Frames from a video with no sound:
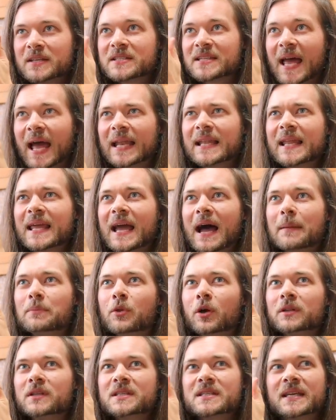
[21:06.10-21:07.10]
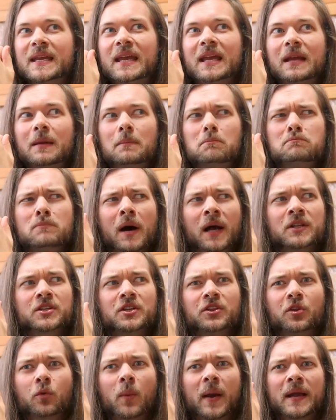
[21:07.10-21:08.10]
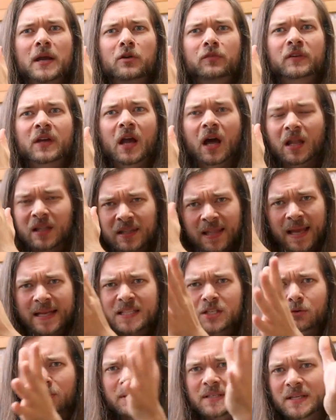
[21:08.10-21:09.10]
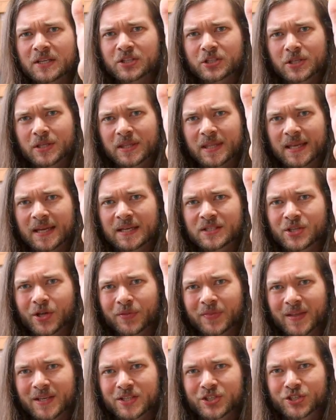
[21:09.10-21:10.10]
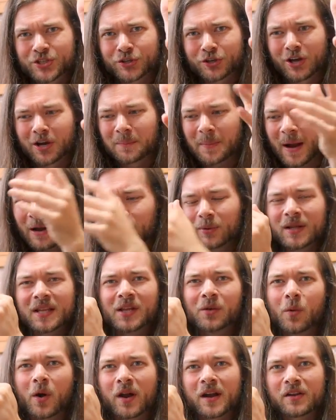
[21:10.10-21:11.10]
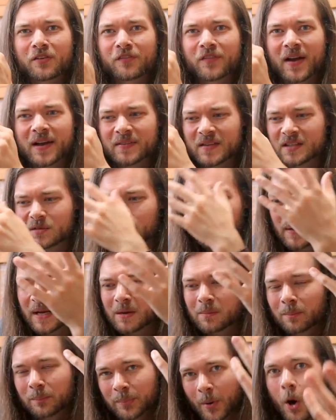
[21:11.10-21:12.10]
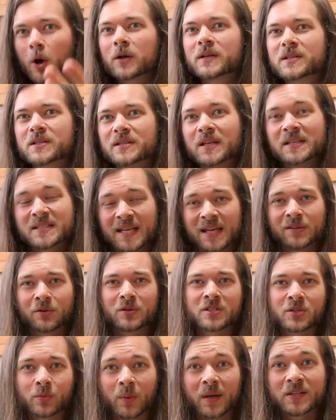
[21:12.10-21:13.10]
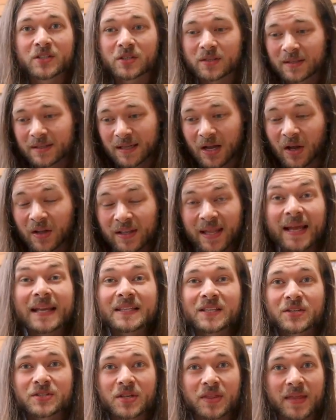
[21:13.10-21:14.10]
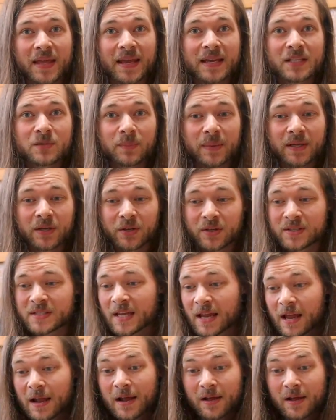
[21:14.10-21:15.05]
Sadly, I'm not seeing much in the way of collector edition things on this trip. I really wanted to find these big box Nintendo Switch collector's things because